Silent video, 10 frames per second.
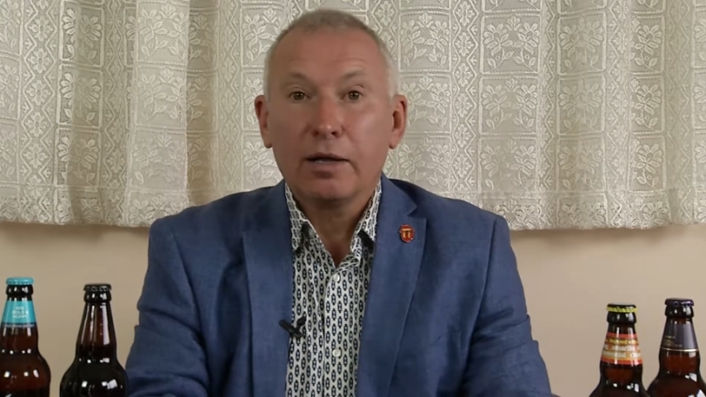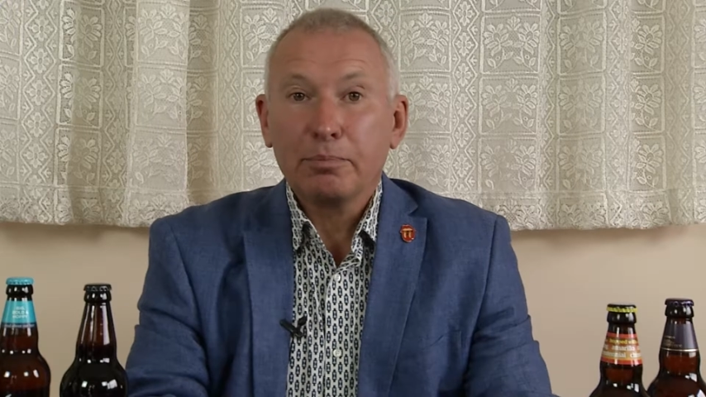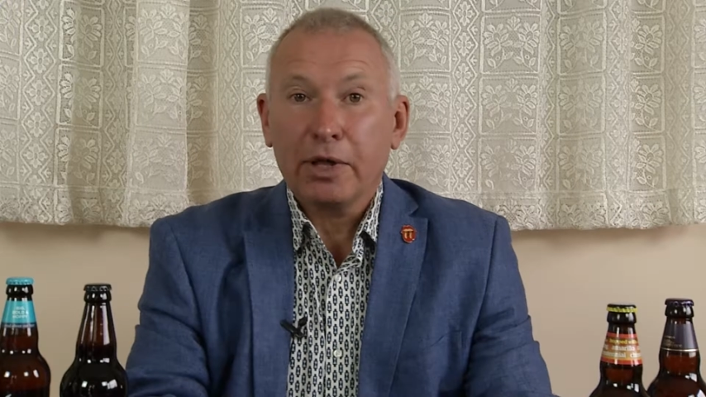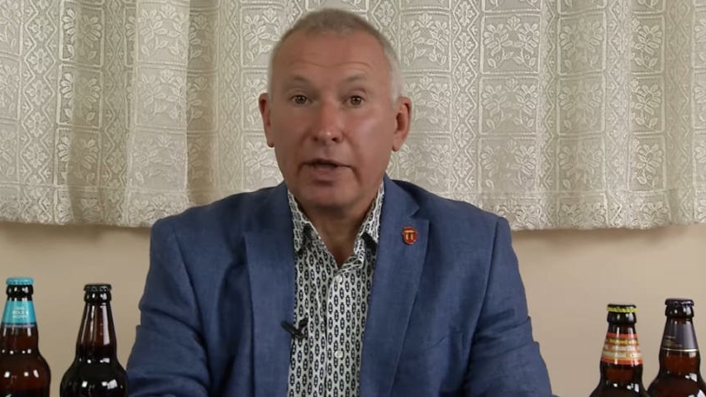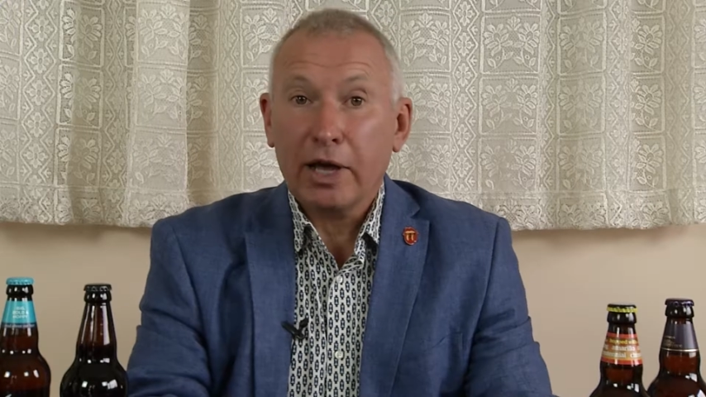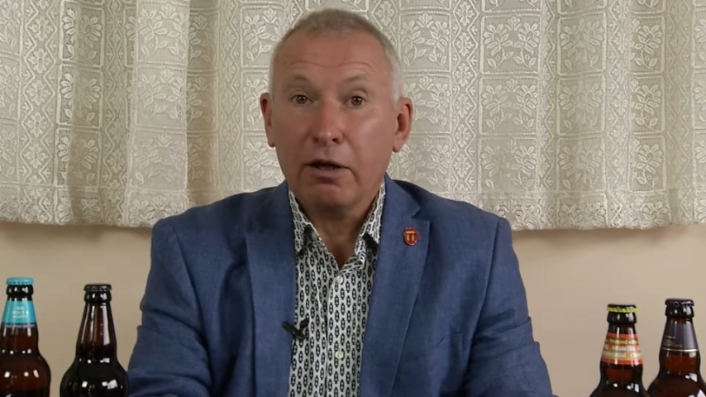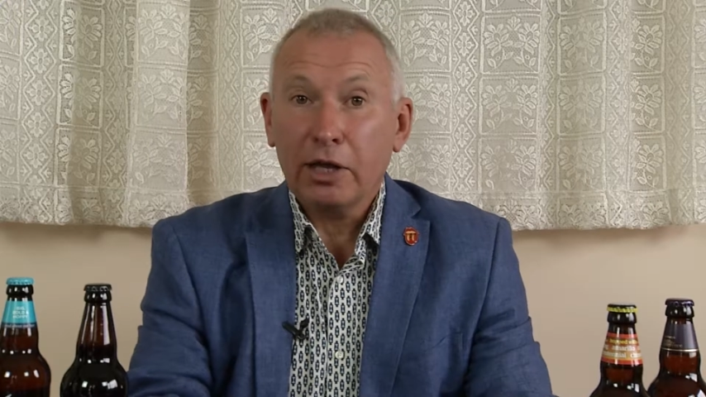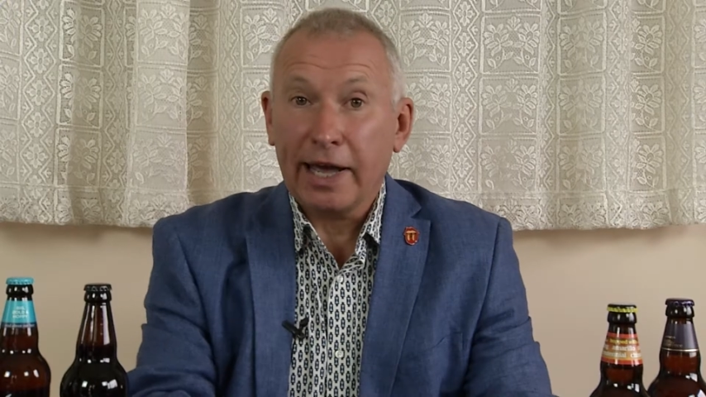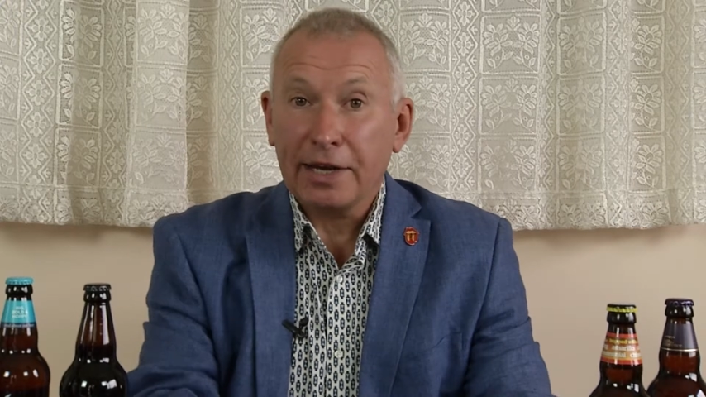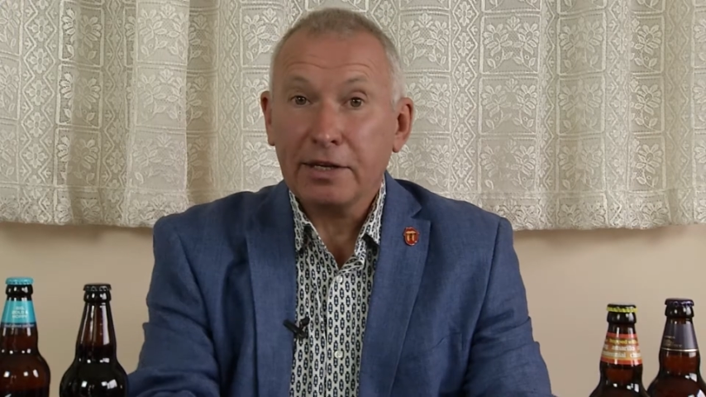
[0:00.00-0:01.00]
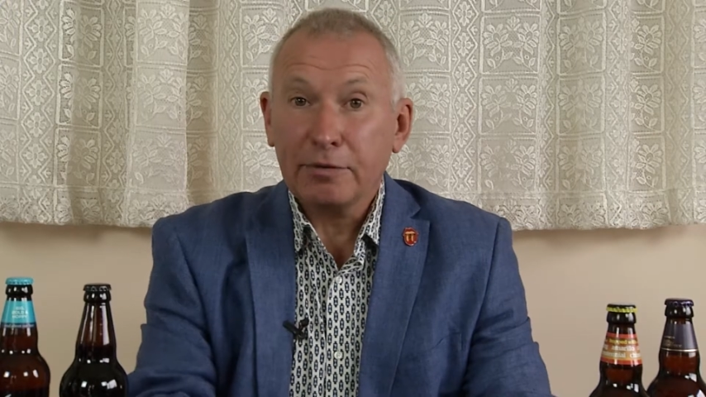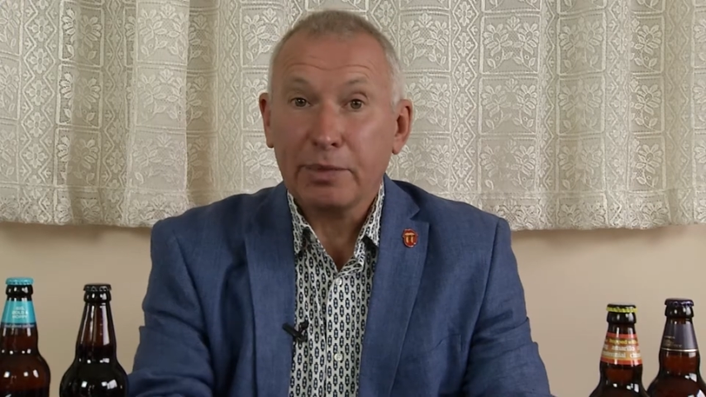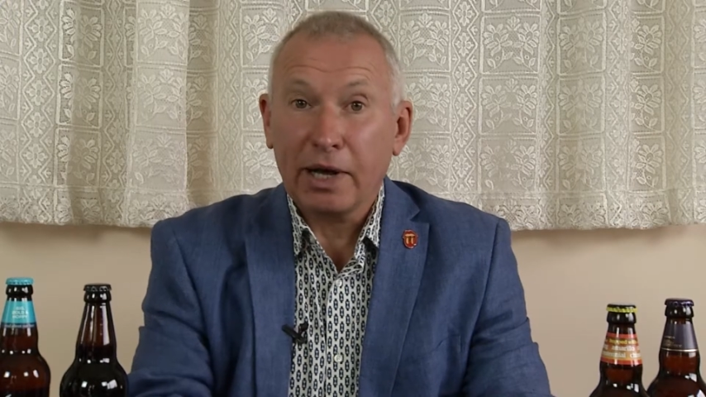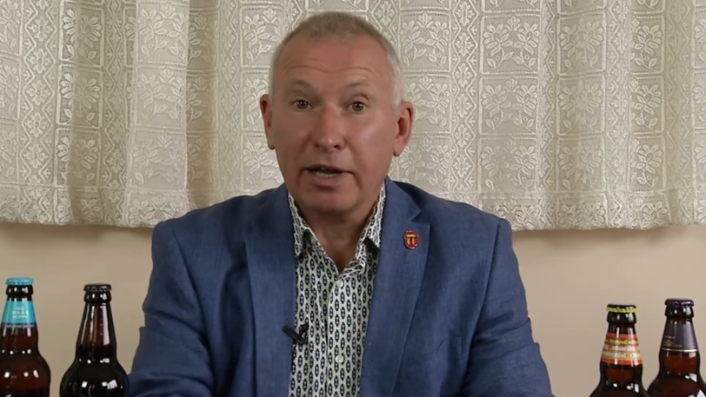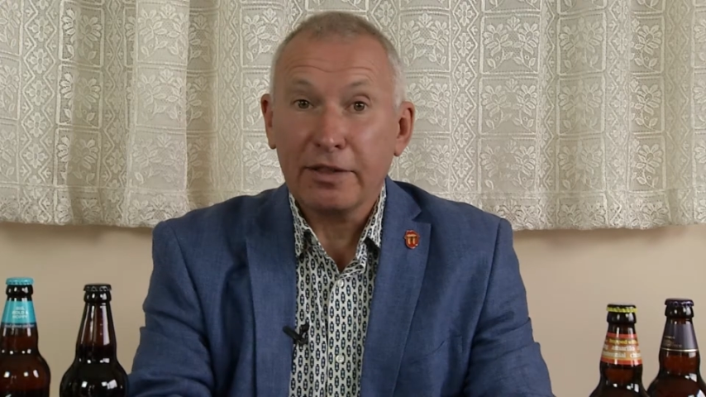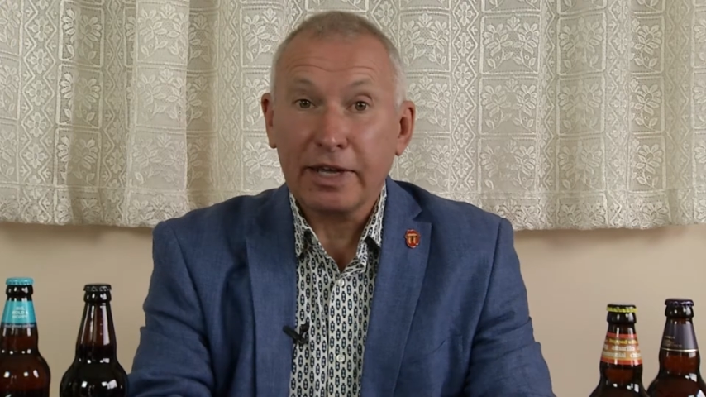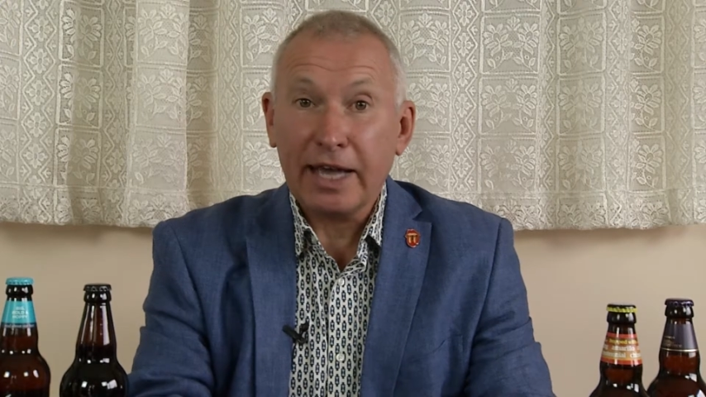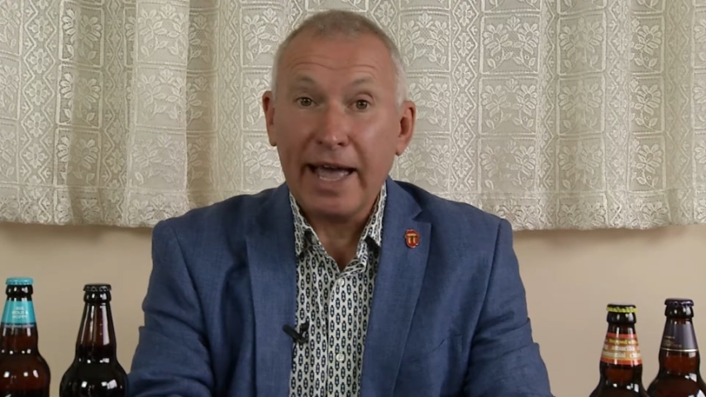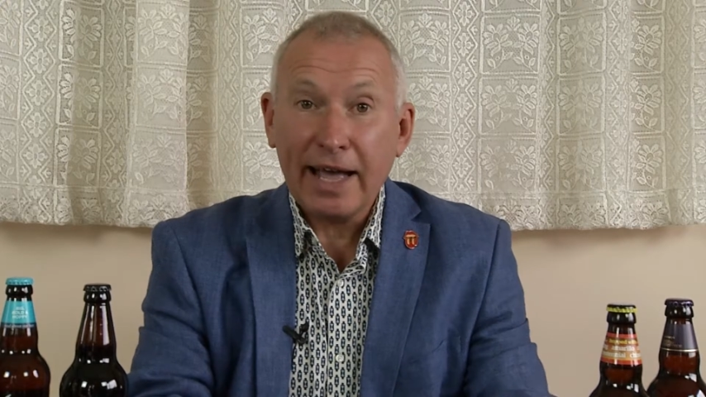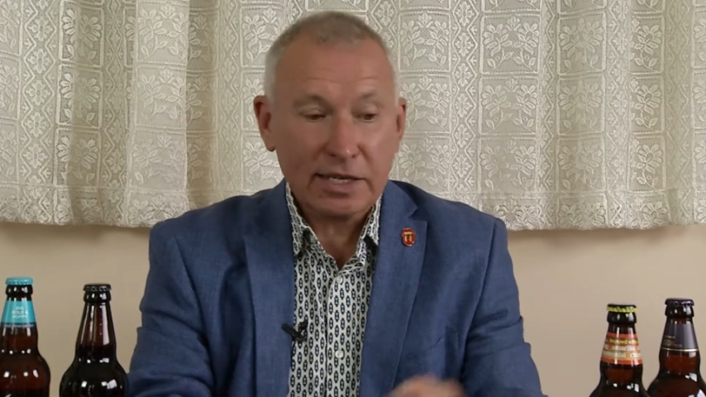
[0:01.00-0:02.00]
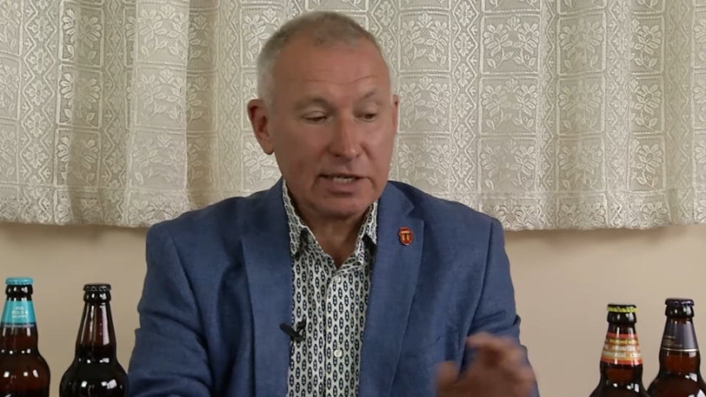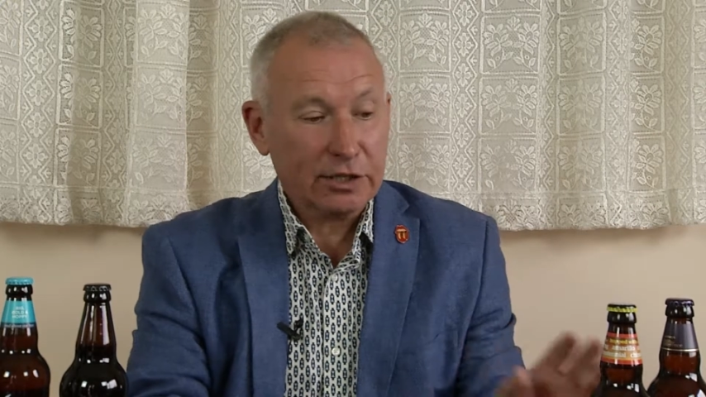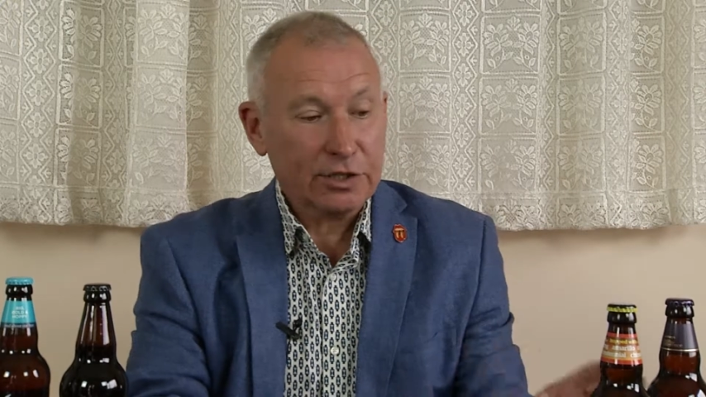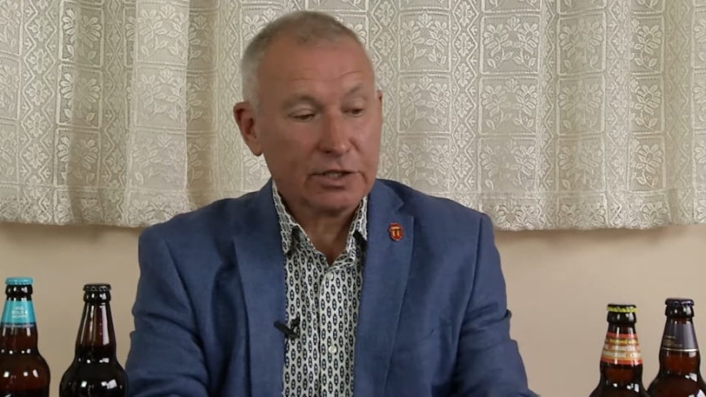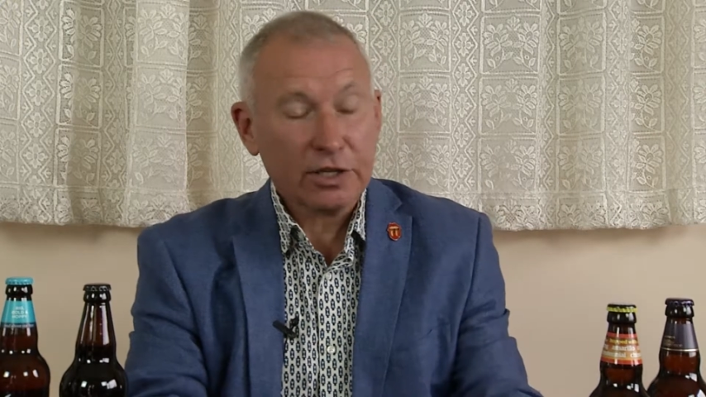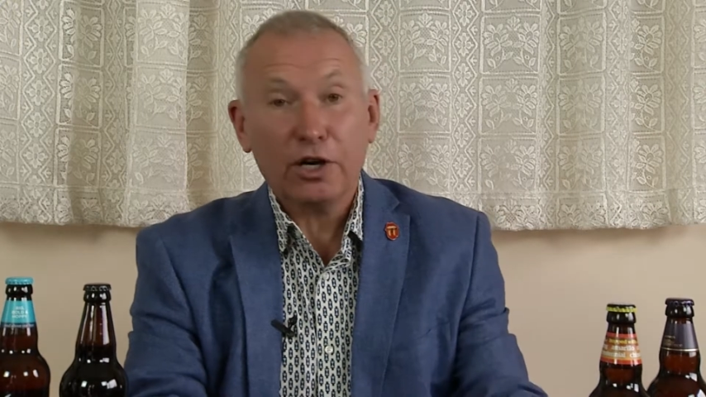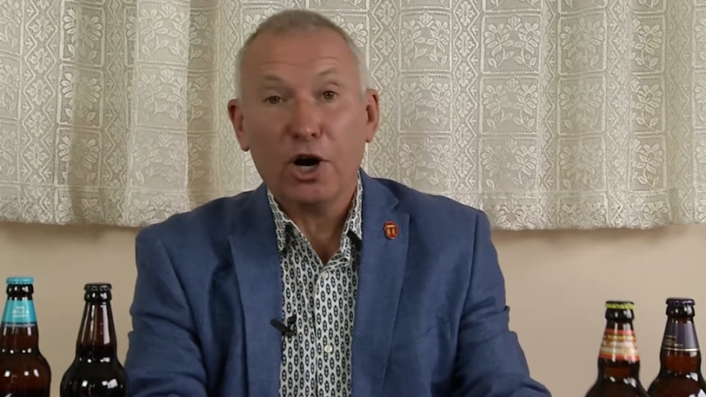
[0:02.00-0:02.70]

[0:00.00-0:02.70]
but they are led by the excellent